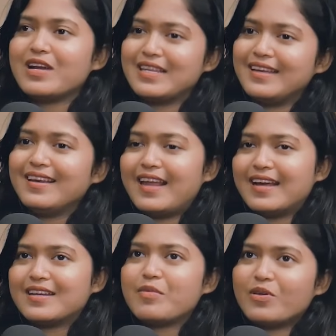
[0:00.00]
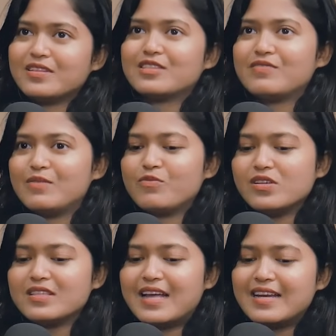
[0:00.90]
what I really liked about this film
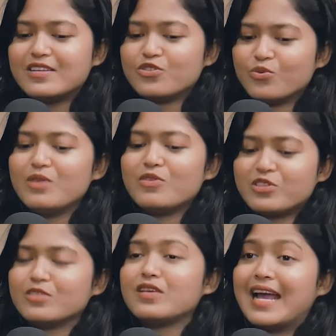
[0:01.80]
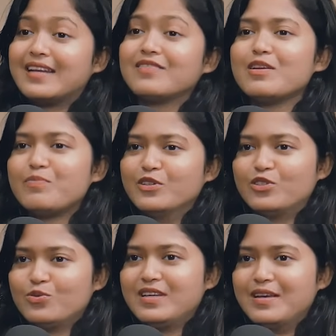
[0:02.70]
was that Juhi was also actively
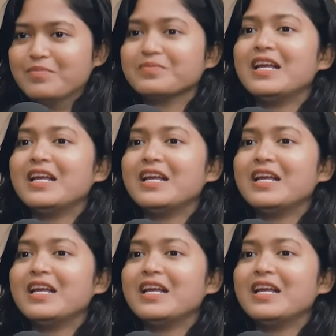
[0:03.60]
pursuing him.